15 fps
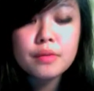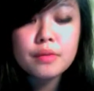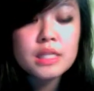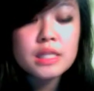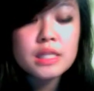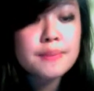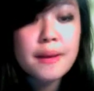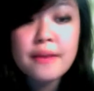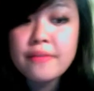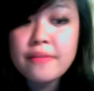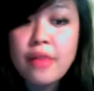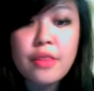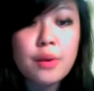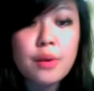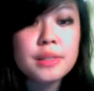In spite of
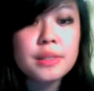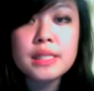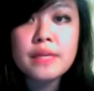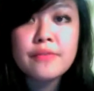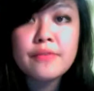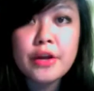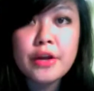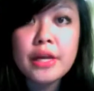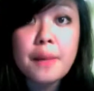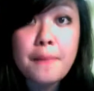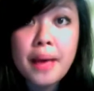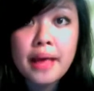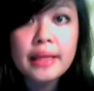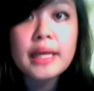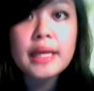that, there was a very
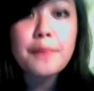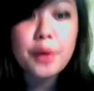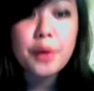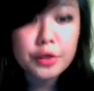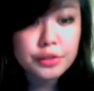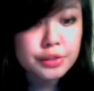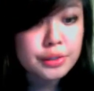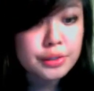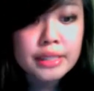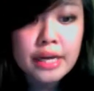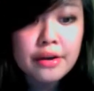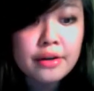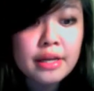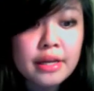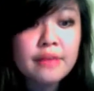compelling and personal
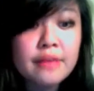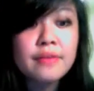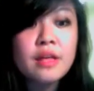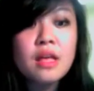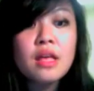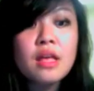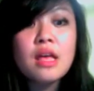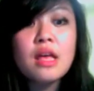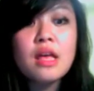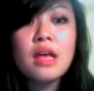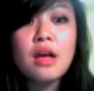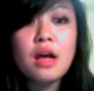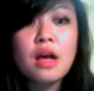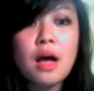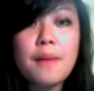narrative,
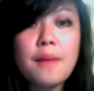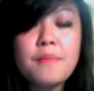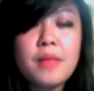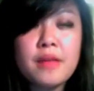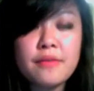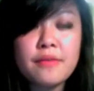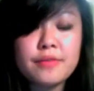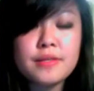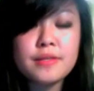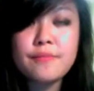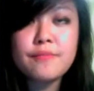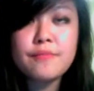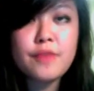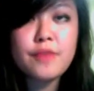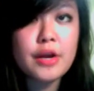and
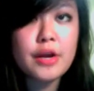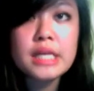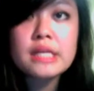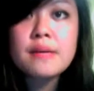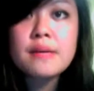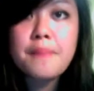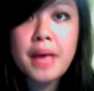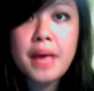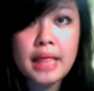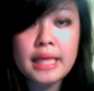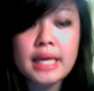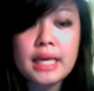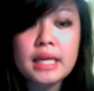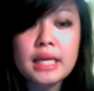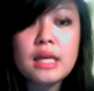some very
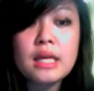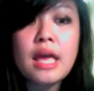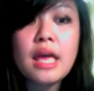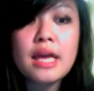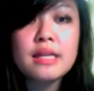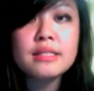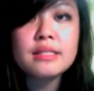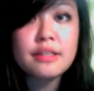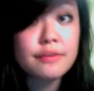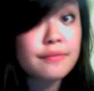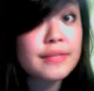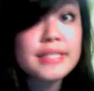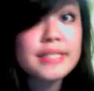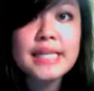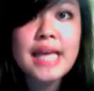compelling and
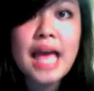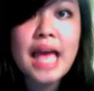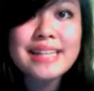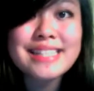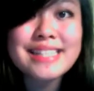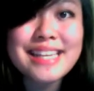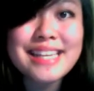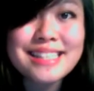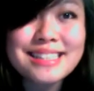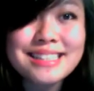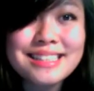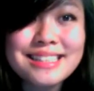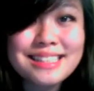convincing acting.